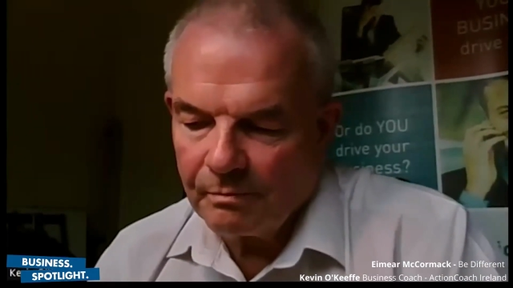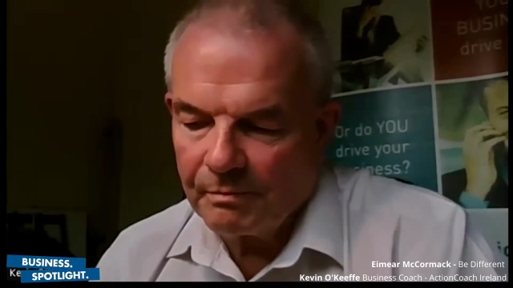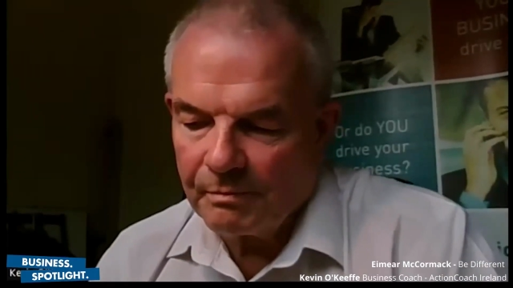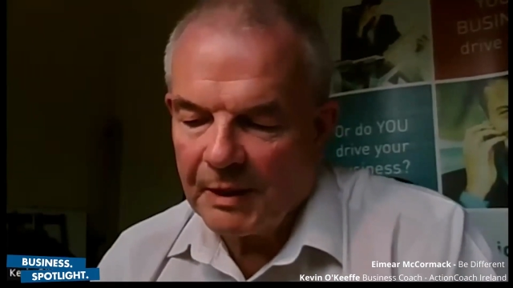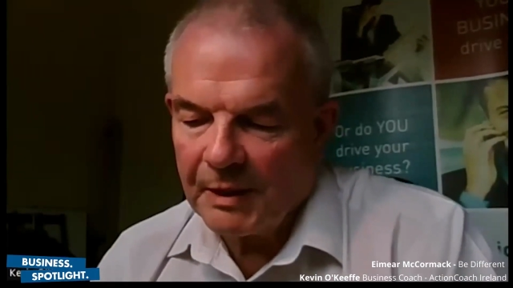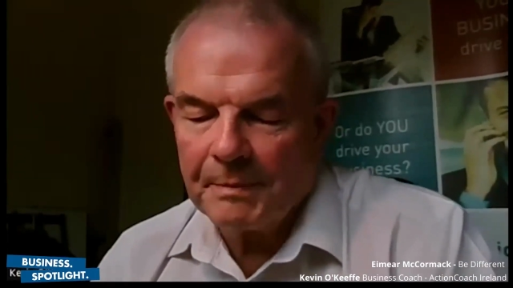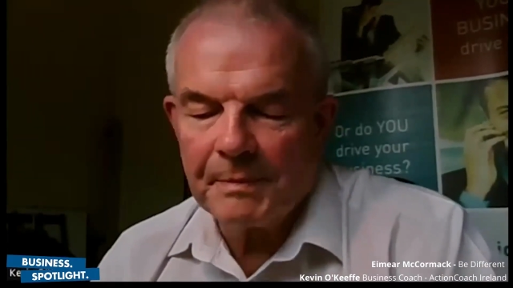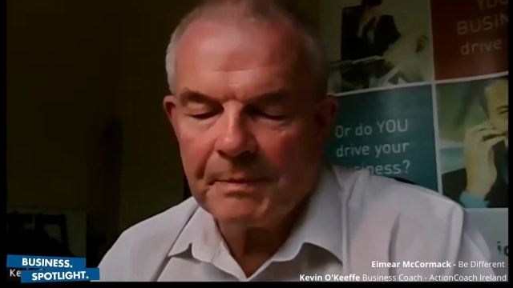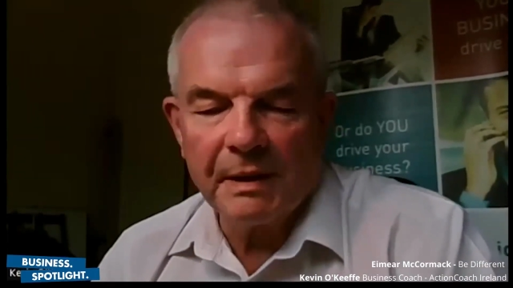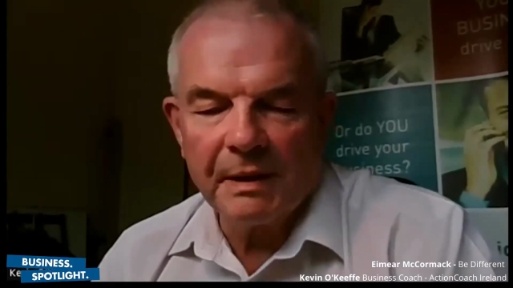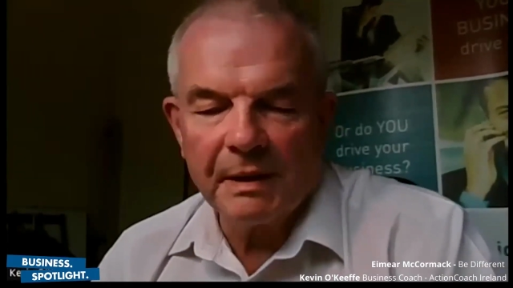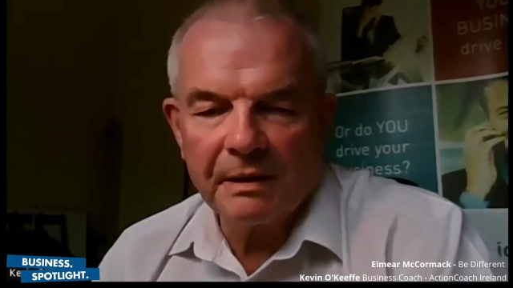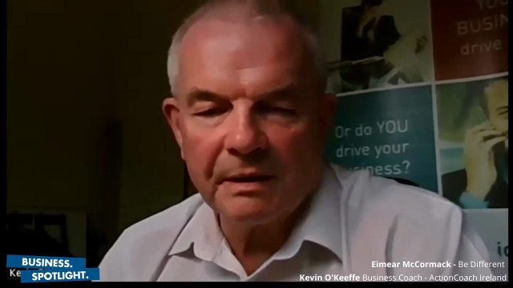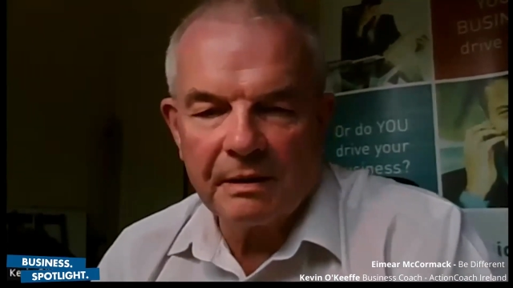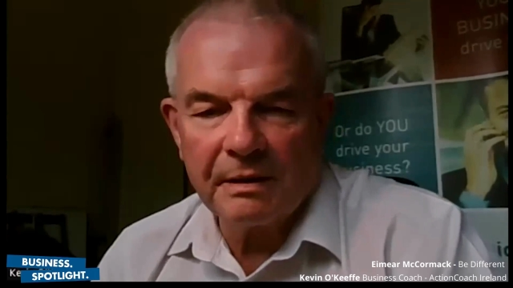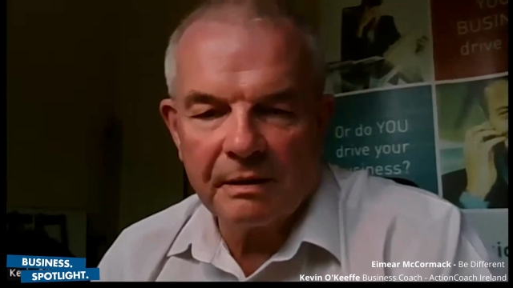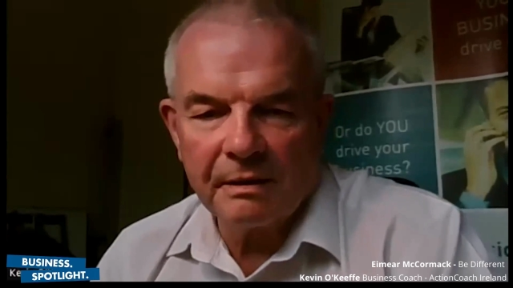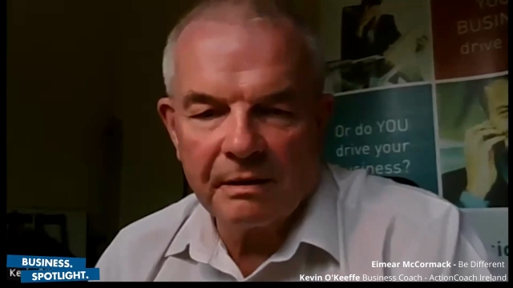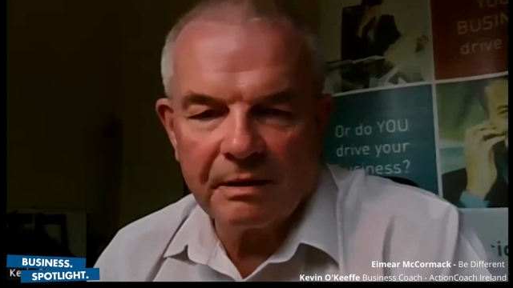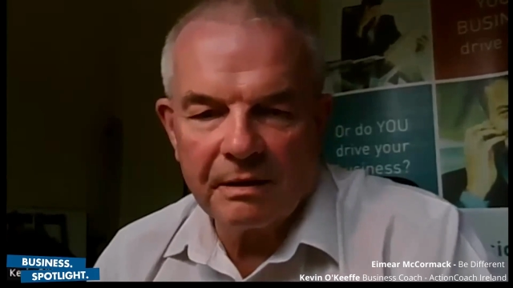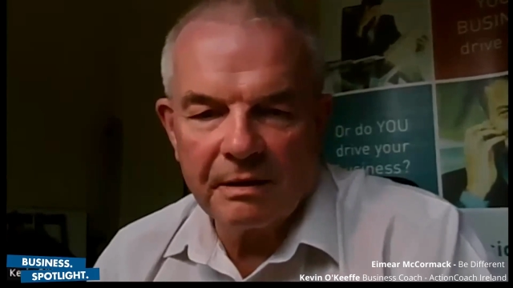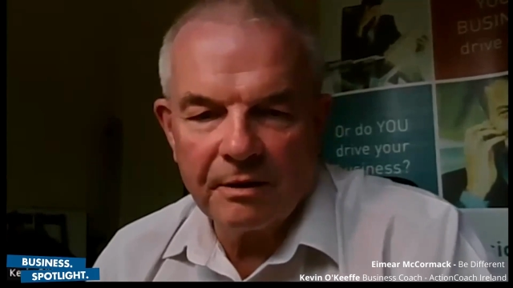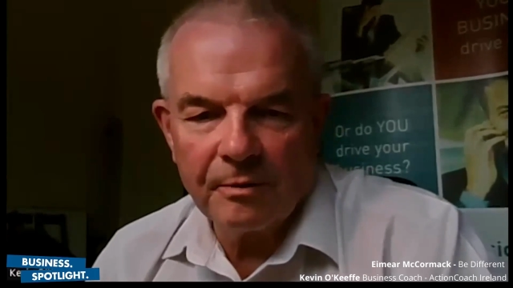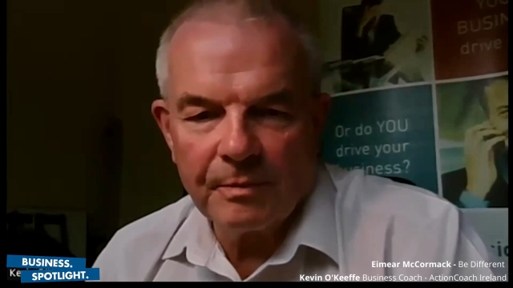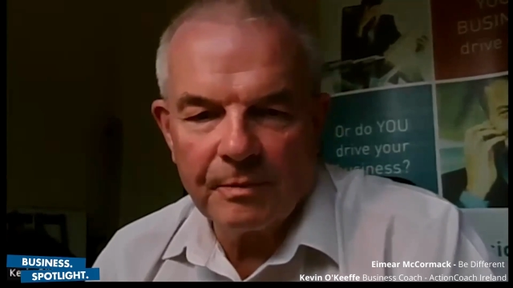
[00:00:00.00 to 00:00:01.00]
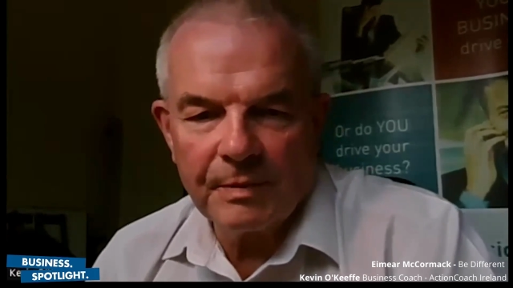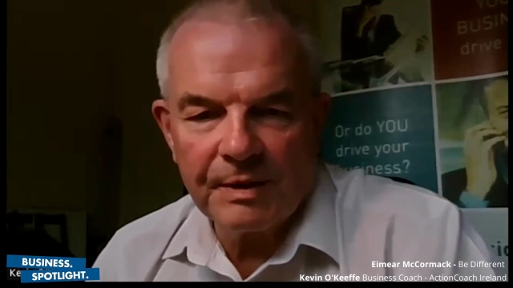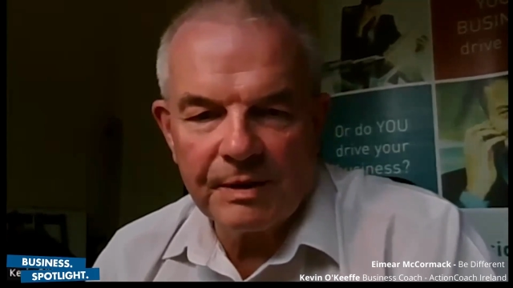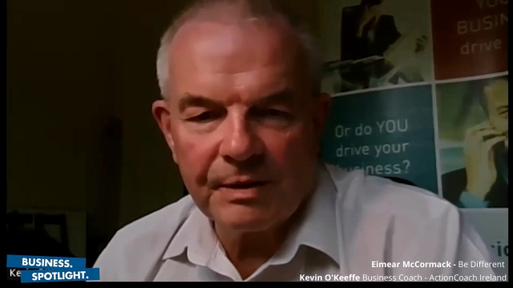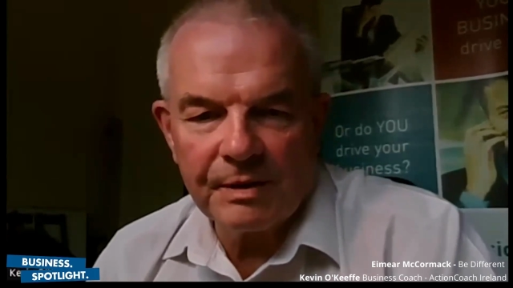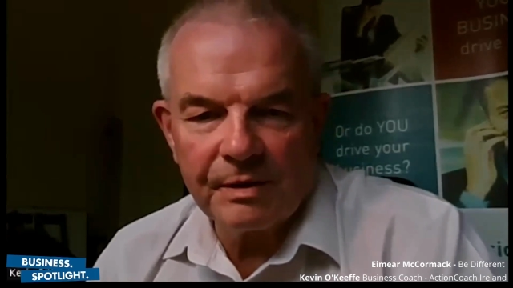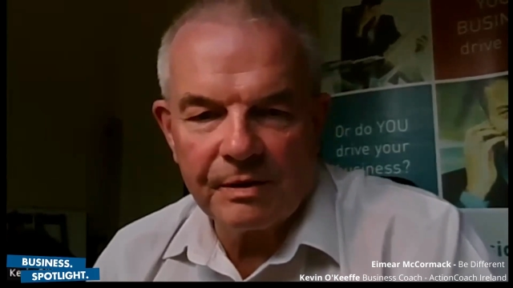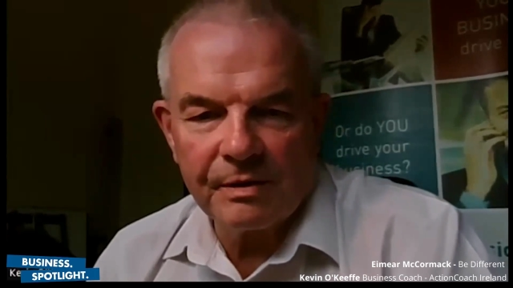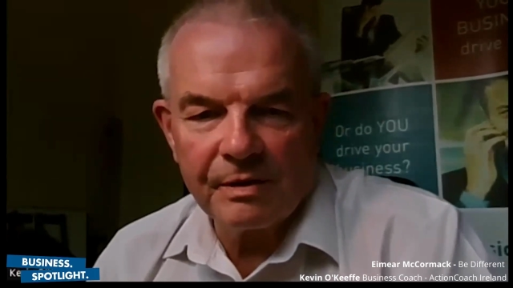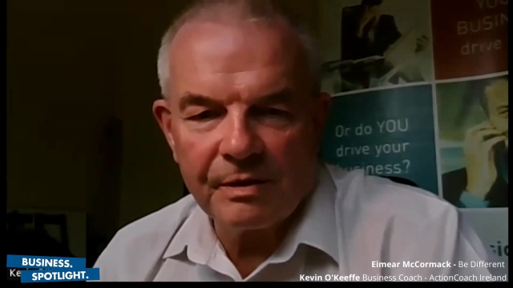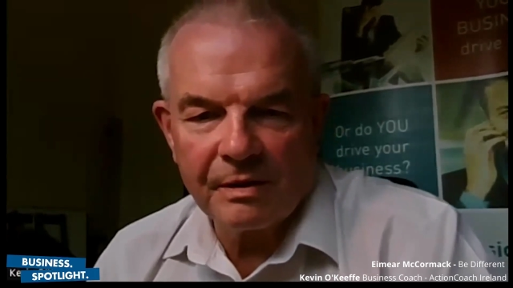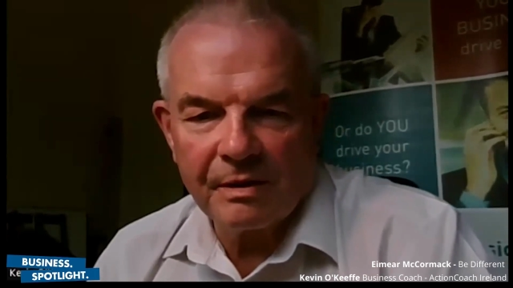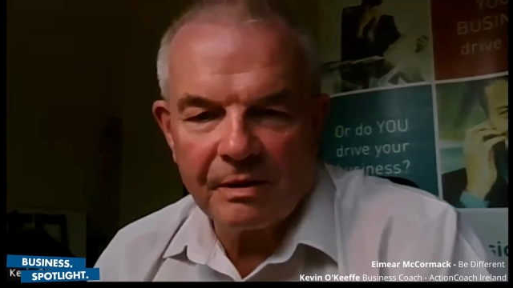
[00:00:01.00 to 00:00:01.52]
people to your
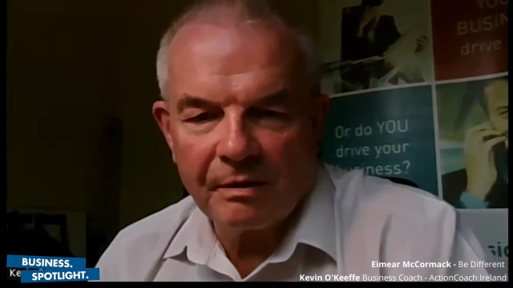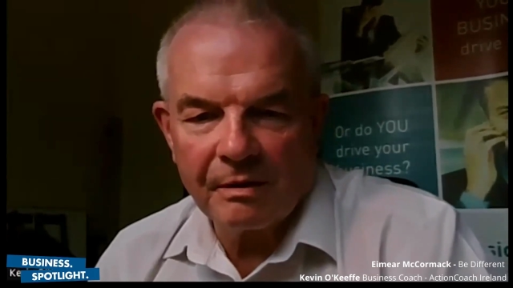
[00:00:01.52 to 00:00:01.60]
business is